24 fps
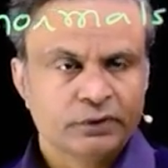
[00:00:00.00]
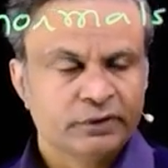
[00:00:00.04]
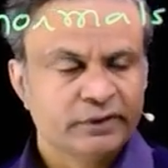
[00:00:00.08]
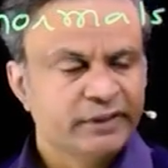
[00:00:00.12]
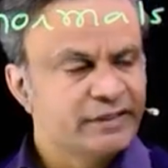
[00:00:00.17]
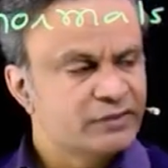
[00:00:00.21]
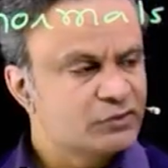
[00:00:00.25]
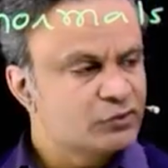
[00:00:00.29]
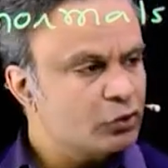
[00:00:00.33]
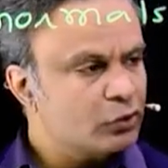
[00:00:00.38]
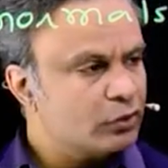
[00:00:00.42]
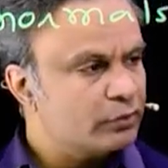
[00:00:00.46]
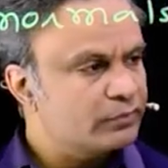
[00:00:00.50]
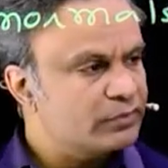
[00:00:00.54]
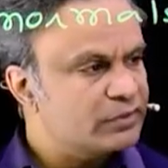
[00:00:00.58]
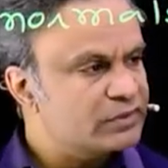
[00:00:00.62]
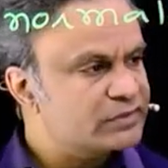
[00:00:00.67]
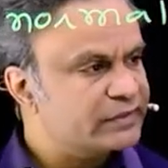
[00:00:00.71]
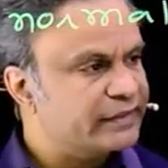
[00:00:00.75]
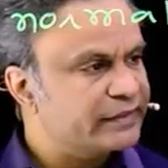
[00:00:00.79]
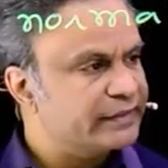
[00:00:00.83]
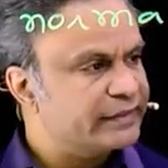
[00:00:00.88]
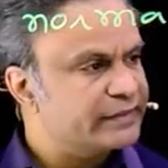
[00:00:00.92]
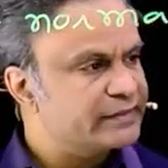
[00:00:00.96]
These
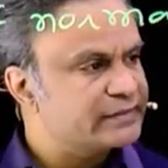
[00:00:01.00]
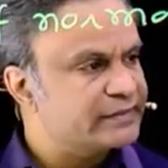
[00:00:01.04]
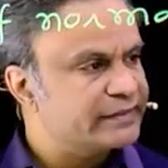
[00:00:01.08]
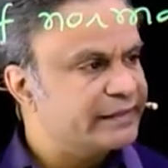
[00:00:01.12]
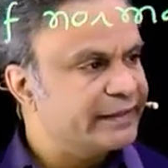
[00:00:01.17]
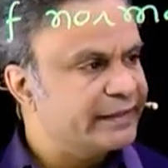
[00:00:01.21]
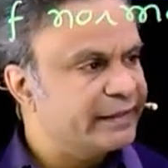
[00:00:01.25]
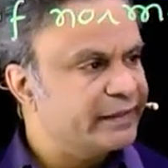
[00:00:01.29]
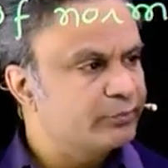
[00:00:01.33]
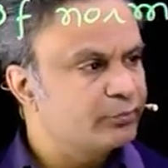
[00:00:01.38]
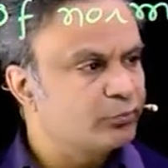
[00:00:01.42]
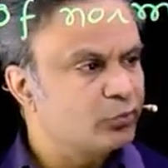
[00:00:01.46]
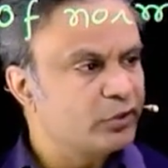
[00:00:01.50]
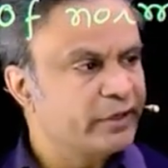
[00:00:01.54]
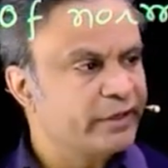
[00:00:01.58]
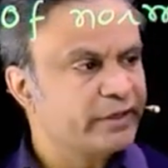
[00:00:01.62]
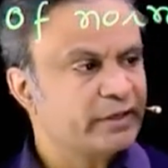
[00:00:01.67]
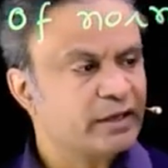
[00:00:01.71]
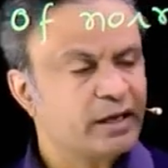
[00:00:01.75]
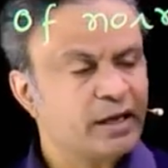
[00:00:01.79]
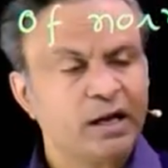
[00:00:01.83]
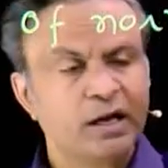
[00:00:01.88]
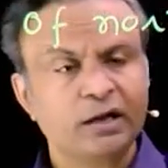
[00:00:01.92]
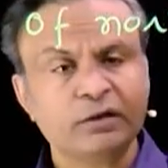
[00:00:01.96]
normals intersect at
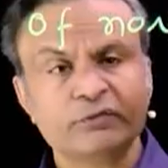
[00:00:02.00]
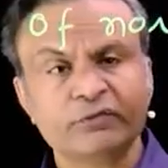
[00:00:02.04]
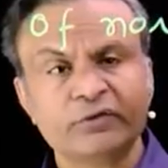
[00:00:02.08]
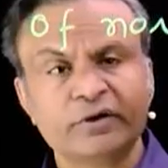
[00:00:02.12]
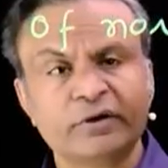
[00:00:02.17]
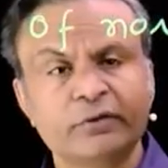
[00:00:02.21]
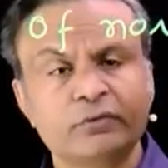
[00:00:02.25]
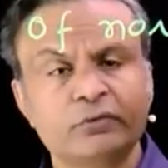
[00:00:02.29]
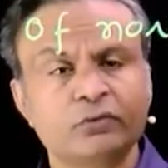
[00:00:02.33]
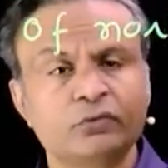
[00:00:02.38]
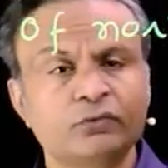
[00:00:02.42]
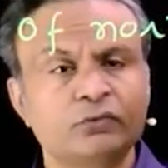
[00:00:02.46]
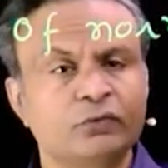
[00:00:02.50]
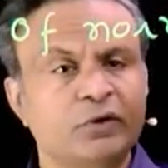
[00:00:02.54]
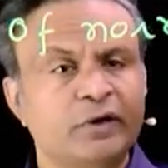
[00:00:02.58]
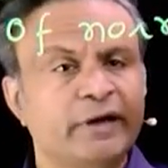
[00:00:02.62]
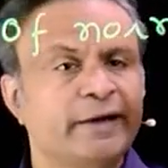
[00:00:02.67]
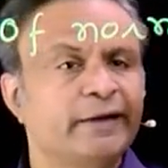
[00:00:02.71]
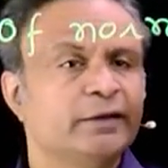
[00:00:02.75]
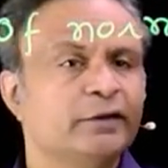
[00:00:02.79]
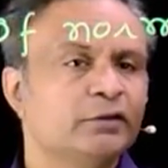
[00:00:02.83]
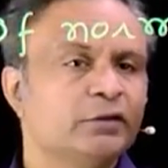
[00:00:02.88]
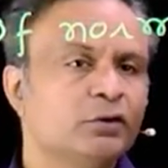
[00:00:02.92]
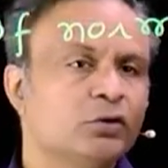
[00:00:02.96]
point R. We have to
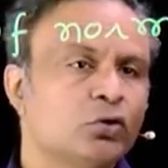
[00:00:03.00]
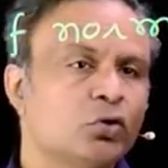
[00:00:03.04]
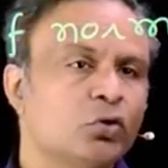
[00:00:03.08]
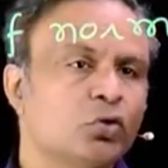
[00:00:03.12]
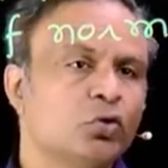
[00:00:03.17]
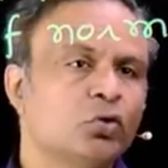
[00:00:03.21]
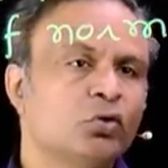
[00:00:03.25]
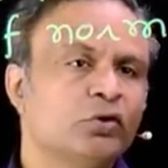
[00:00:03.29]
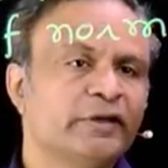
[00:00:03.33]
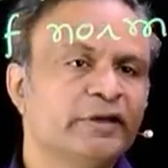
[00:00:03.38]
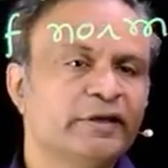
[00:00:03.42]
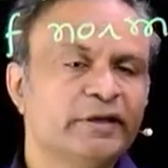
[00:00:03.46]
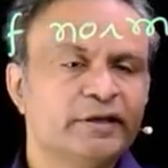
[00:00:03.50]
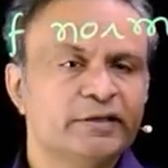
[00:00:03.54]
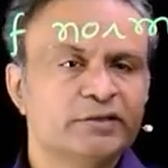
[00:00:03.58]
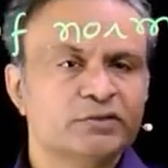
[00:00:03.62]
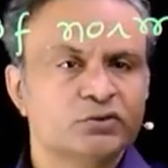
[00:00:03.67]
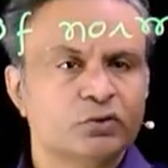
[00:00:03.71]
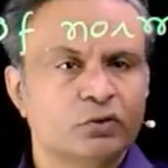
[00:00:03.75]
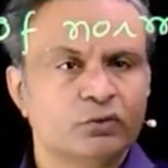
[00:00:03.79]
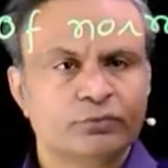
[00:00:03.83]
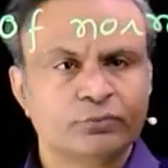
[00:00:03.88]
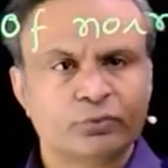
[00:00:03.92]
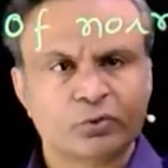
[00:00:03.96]
find the
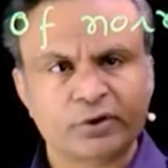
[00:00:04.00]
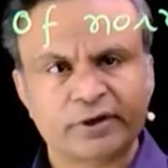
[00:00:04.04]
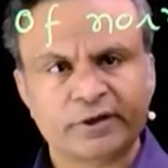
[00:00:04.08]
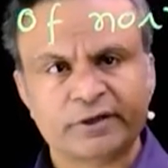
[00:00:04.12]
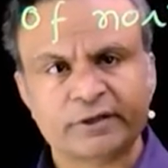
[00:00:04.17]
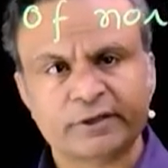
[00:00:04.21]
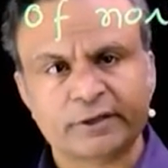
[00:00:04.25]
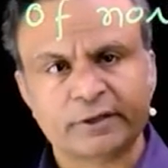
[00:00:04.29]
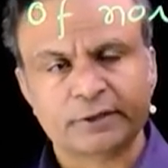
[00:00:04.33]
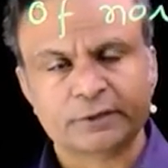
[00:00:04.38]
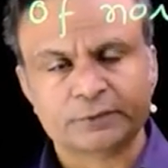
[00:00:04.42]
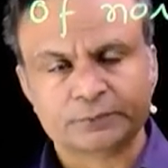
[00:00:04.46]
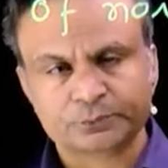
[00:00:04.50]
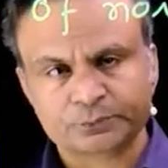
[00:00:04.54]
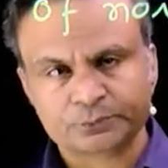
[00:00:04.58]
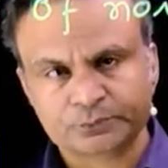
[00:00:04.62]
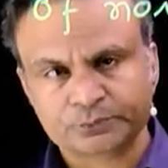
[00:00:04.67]
coordinates of point R.